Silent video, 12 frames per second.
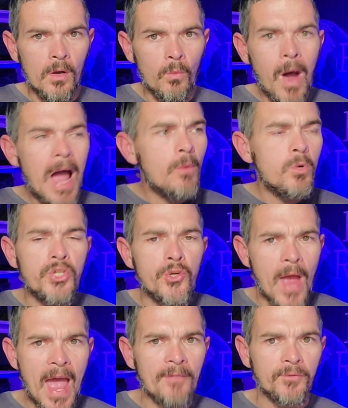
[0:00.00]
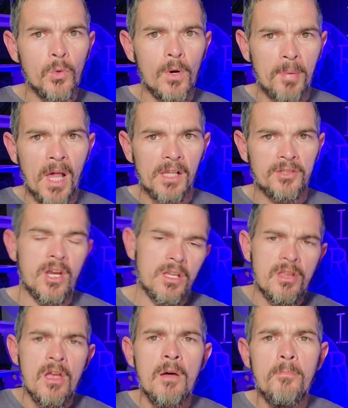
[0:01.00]
Why would you have to
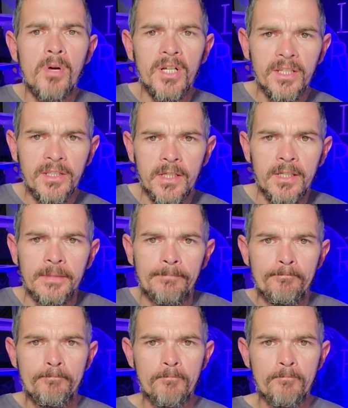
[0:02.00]
apologize? But he did.